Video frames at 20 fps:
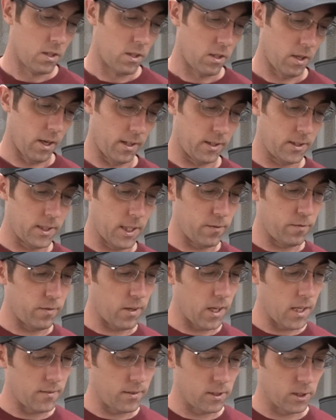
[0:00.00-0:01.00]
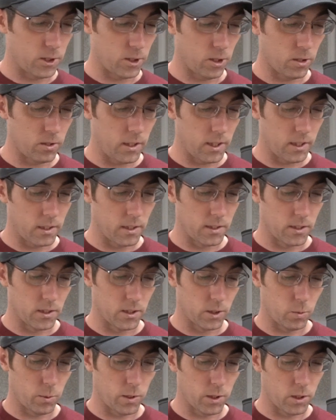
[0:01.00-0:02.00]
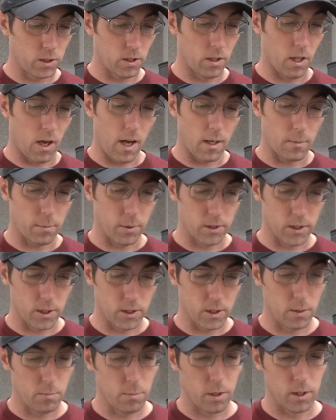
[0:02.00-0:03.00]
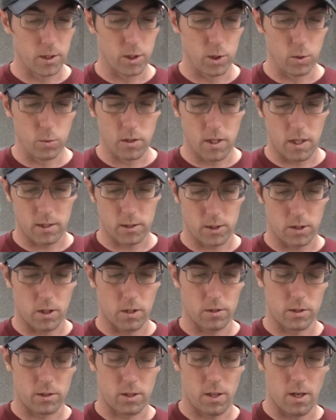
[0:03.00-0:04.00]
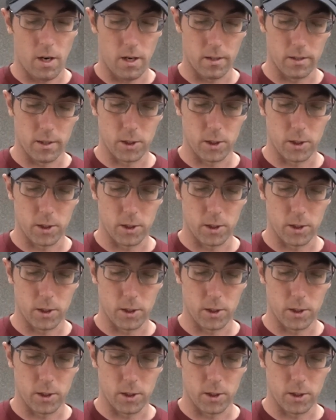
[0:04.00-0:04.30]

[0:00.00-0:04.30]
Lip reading: Alright, step 5 is turn the ignition switch to the on position, but do not start the car.